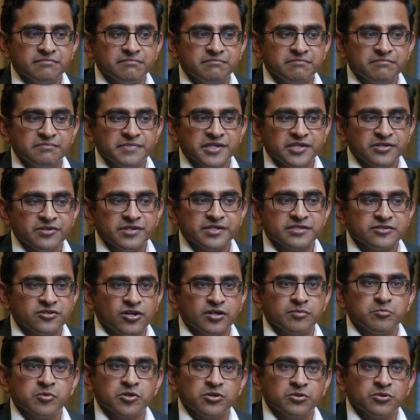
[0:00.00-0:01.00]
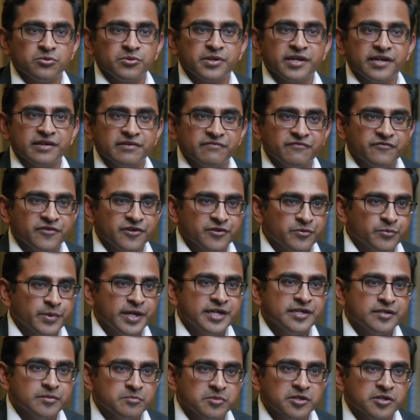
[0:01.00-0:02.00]
it's not about looking for a
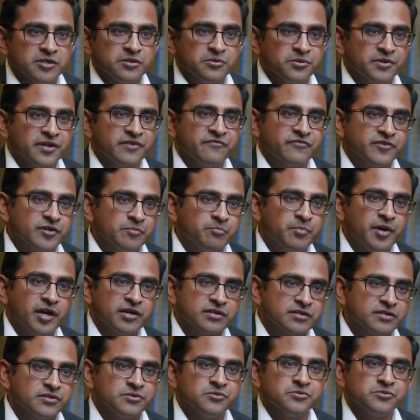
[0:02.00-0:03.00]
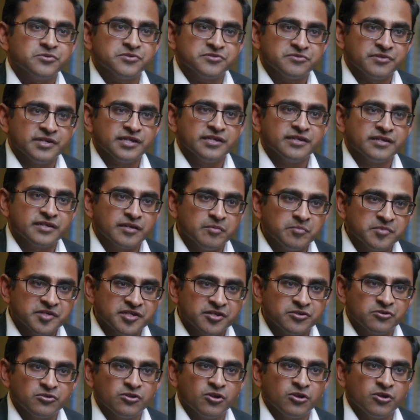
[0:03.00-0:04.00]
vendor, but looking for a partner who's really committed
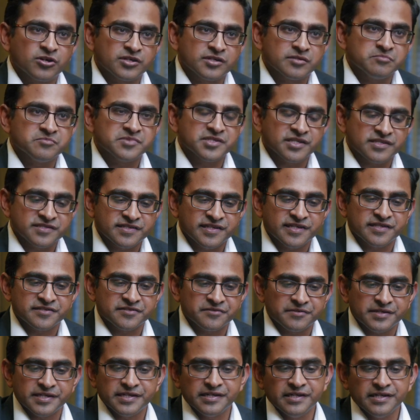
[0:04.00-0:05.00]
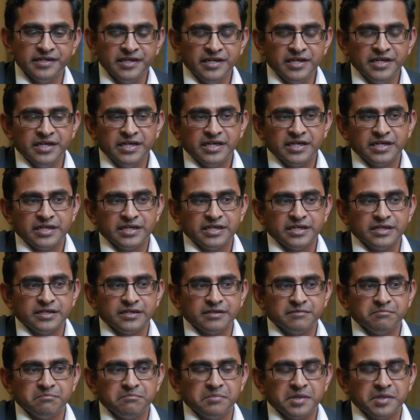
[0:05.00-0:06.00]
to long-term success, right?
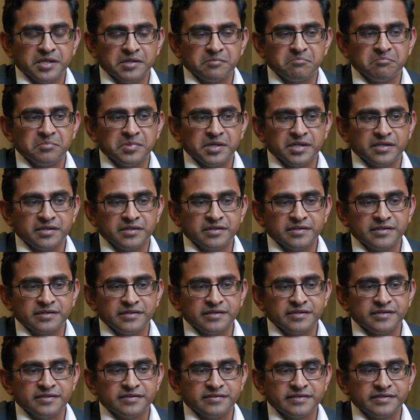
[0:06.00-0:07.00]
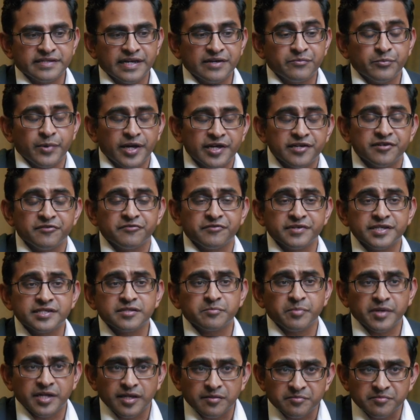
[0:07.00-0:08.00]
But that vendor risk
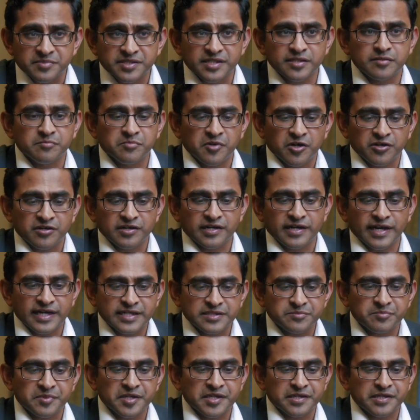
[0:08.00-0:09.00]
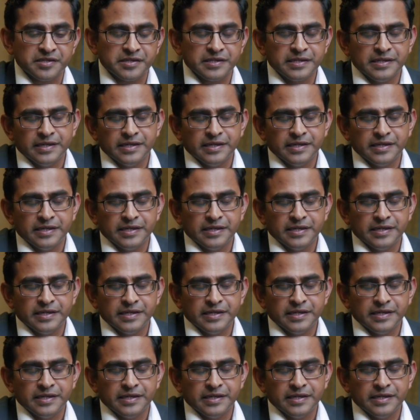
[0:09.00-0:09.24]
becomes an important aspect.